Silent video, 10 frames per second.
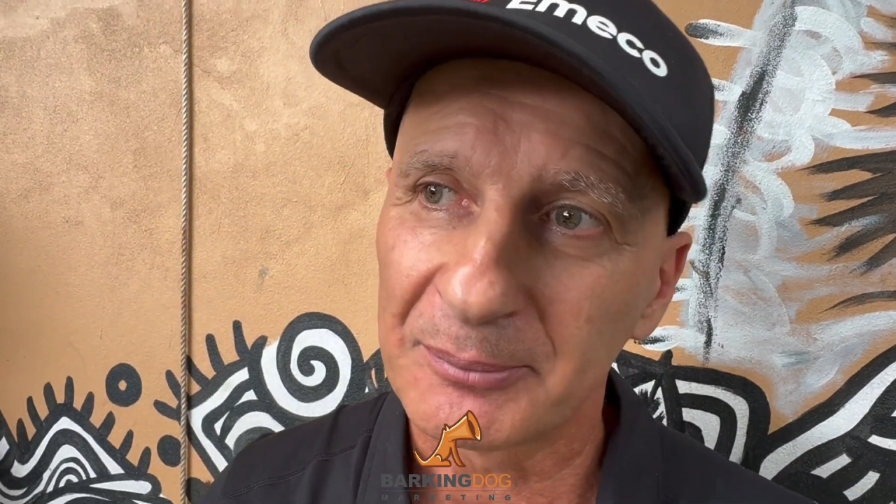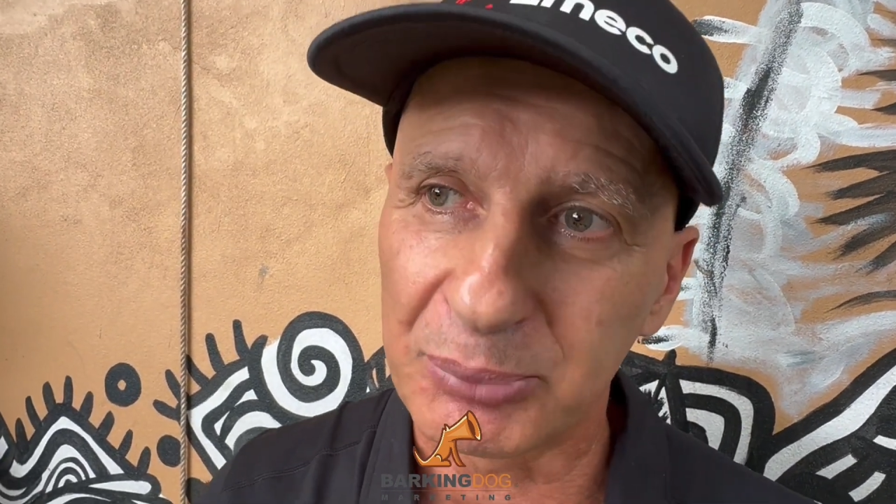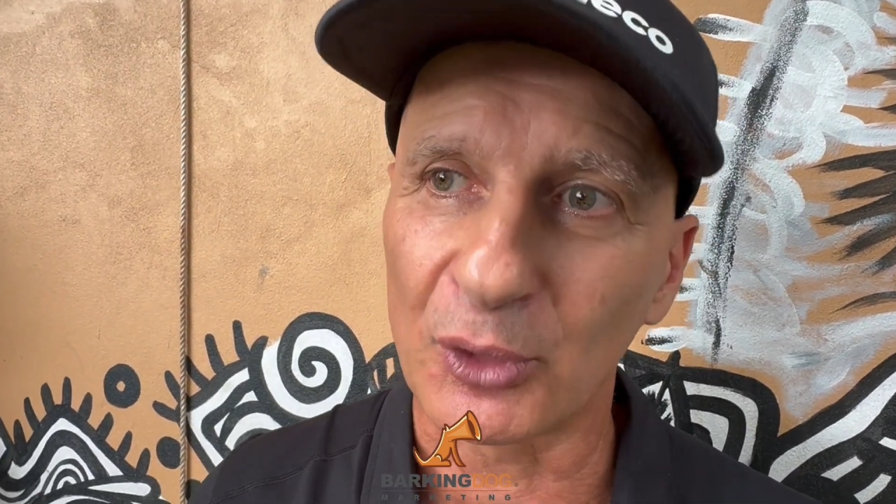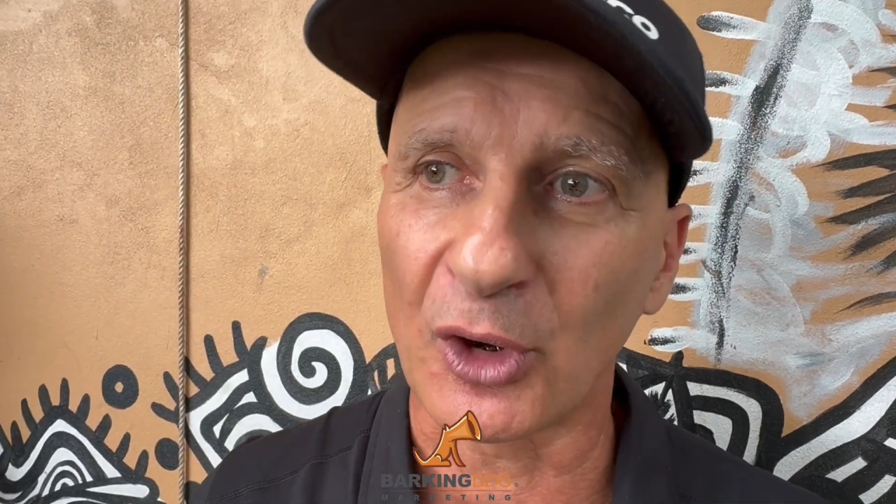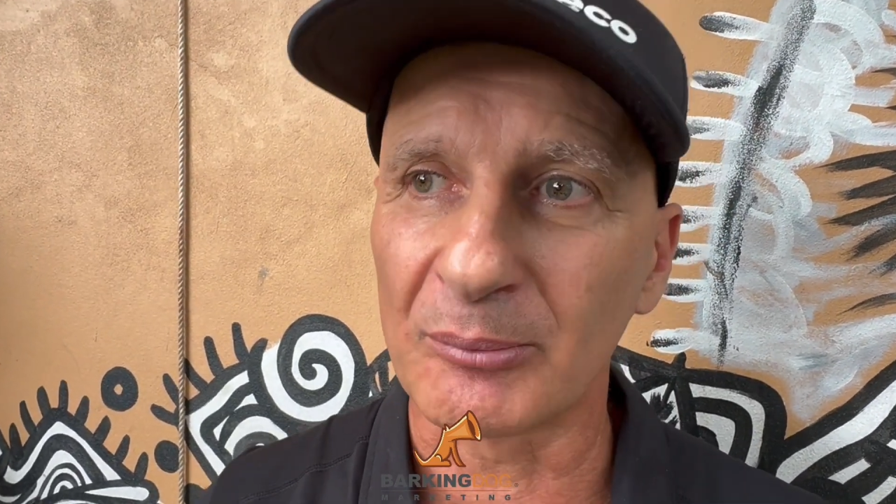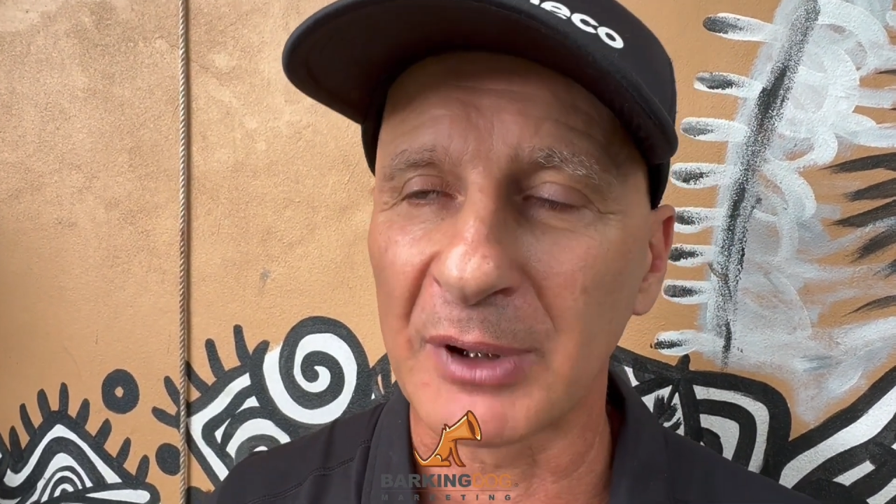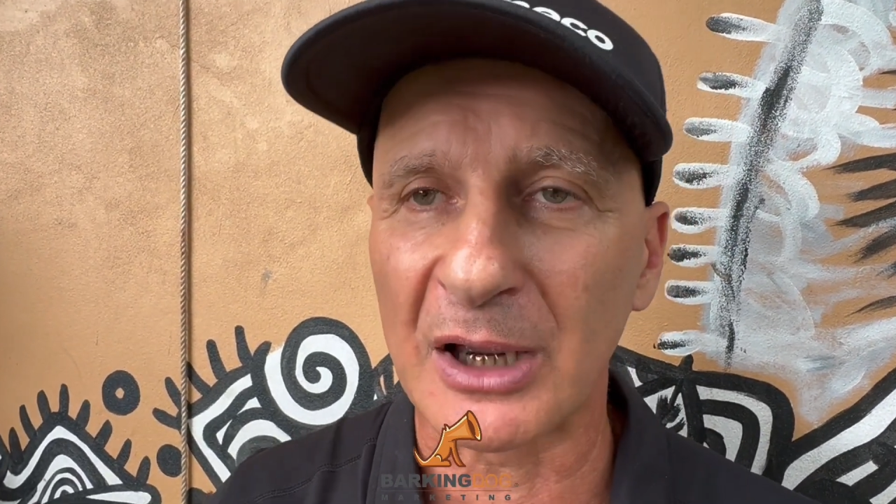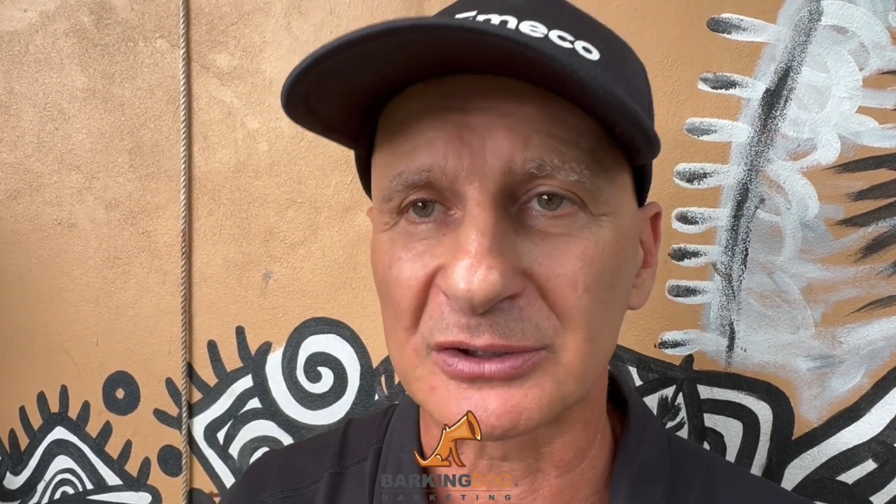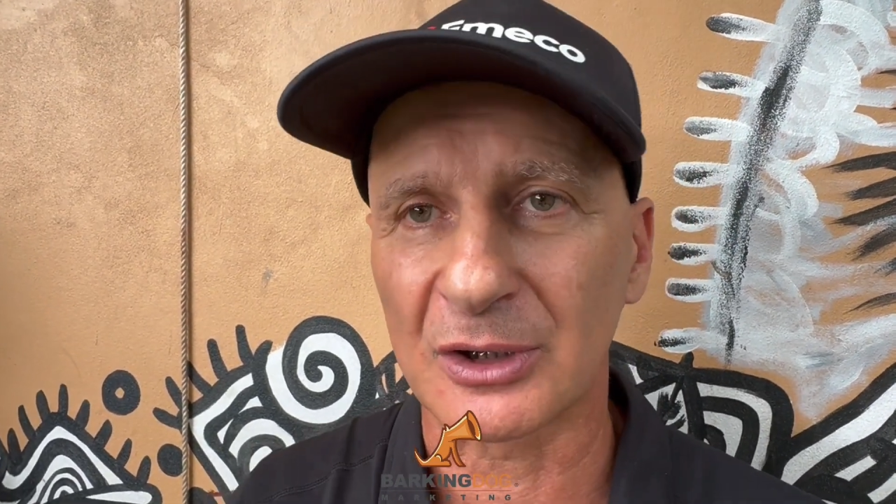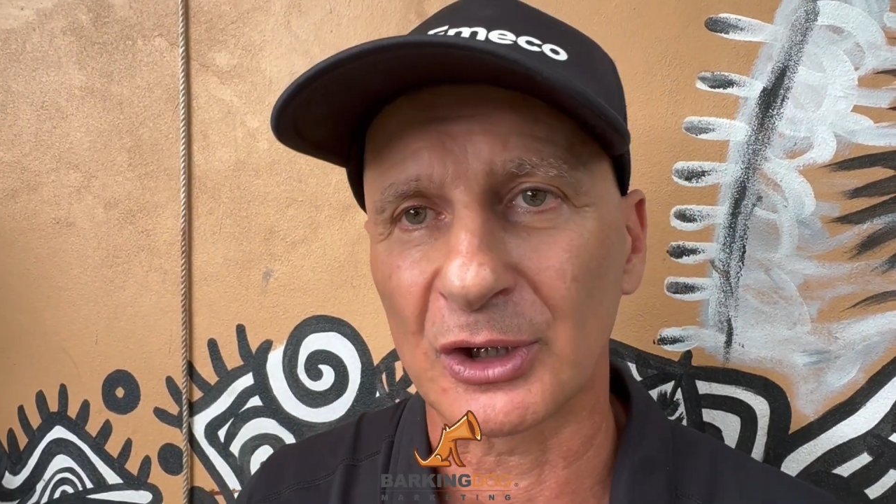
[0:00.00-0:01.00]
put on
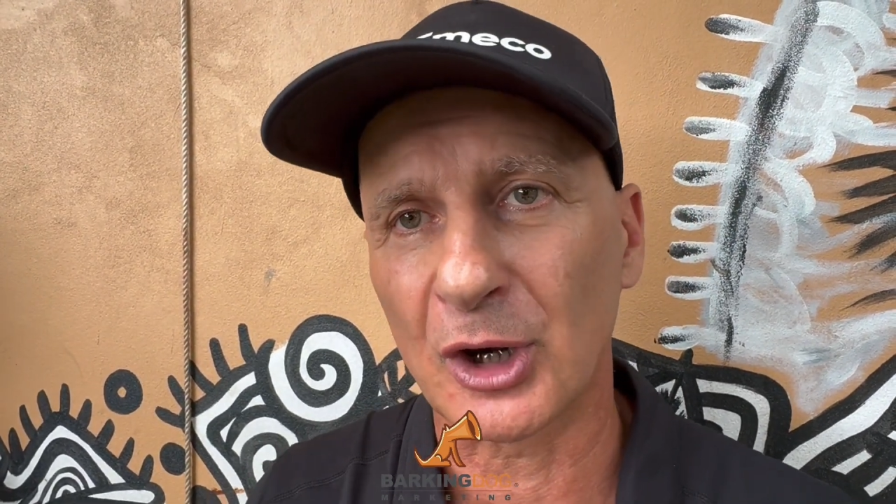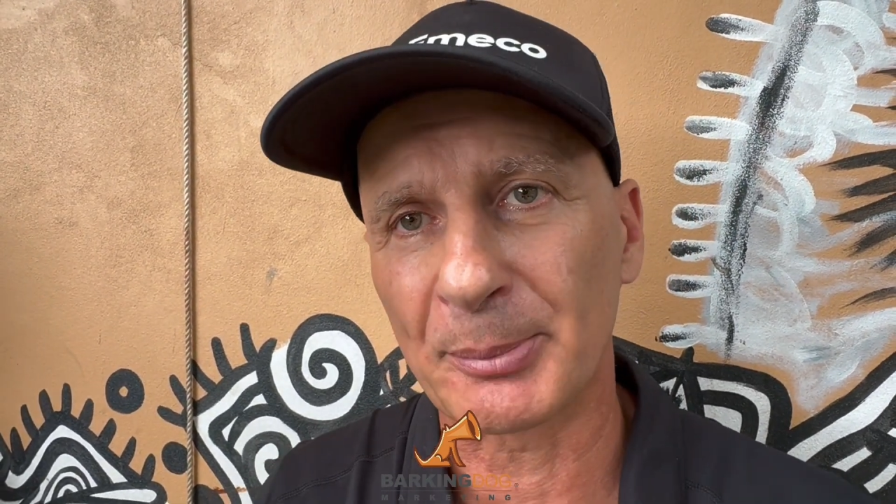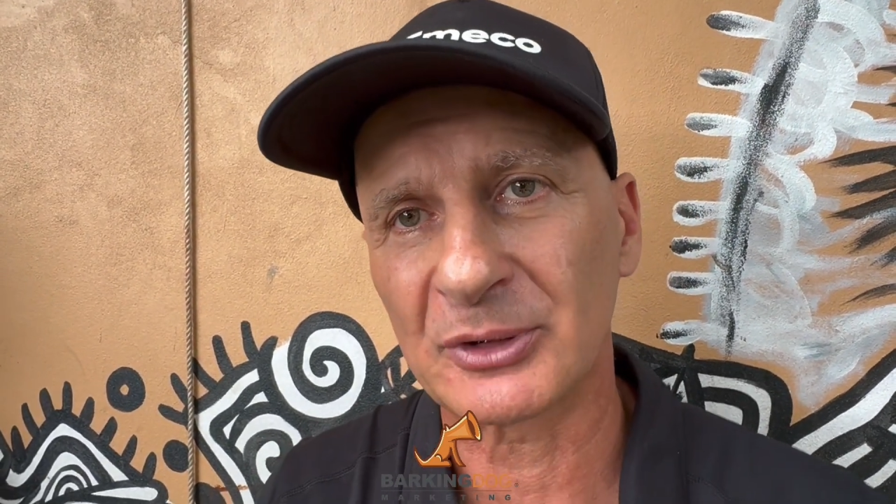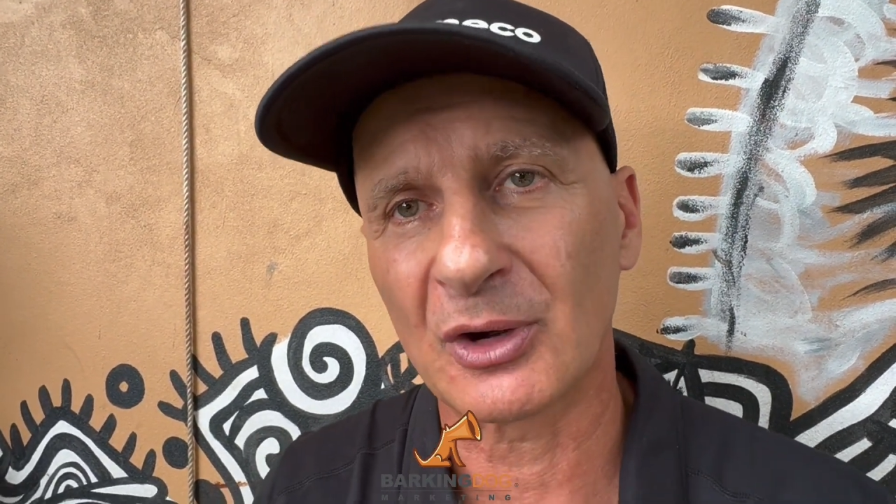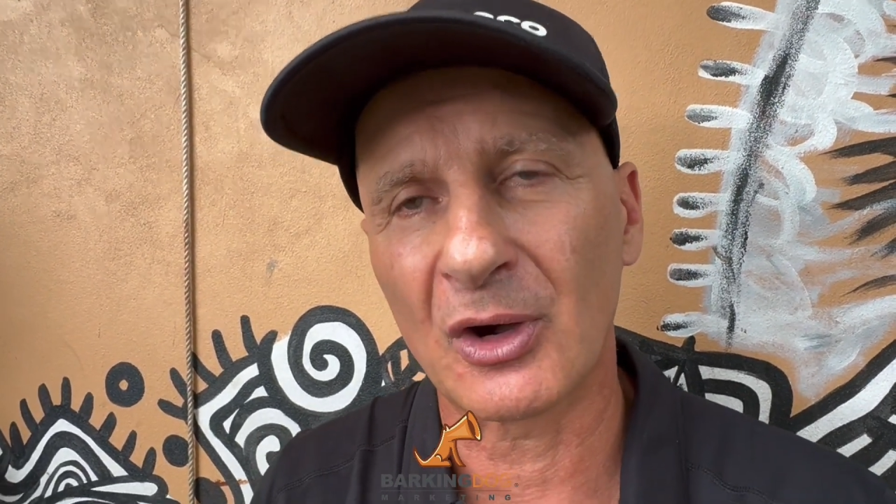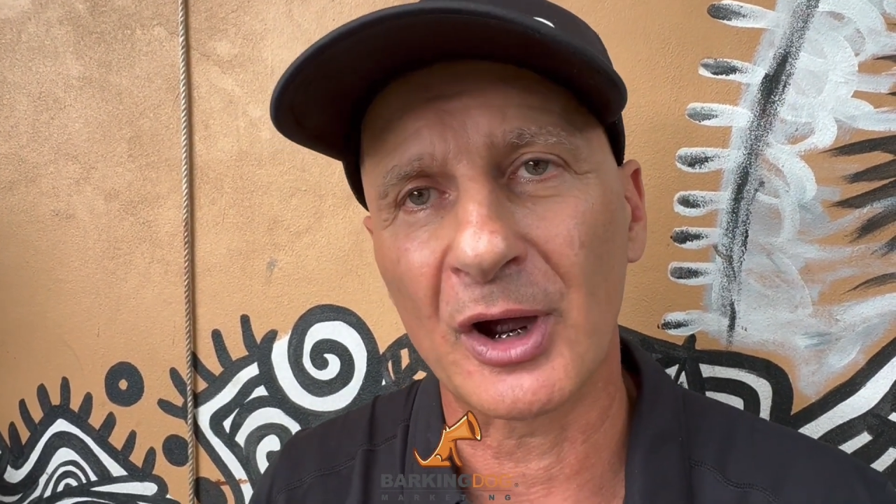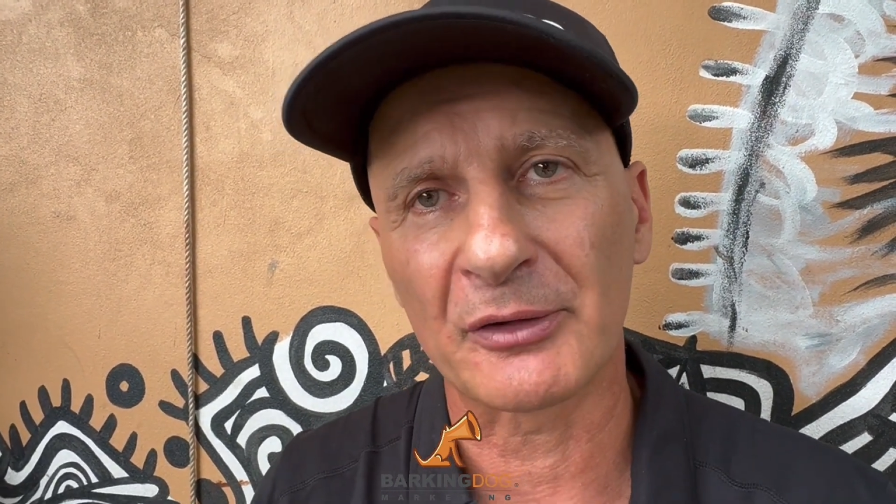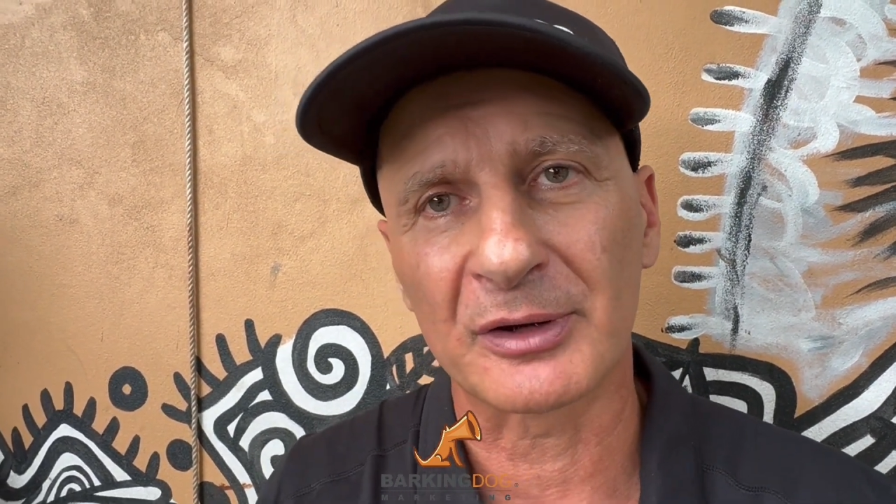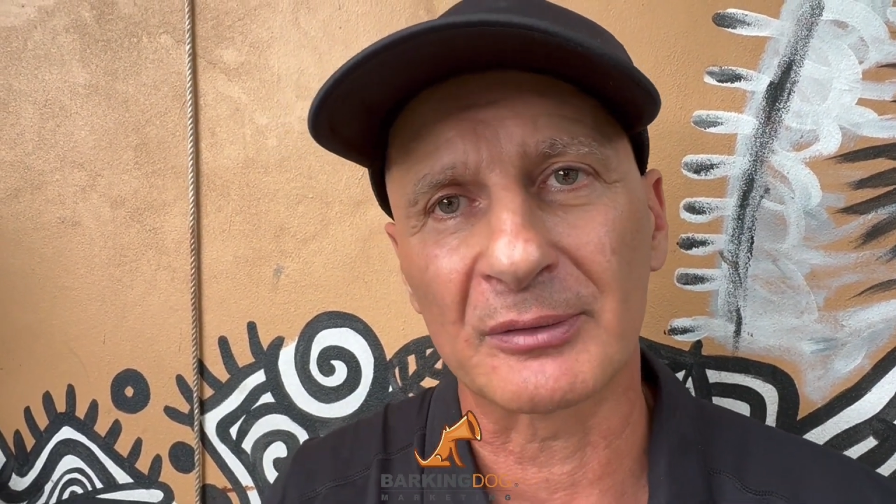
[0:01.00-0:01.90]
blokes like Opetaia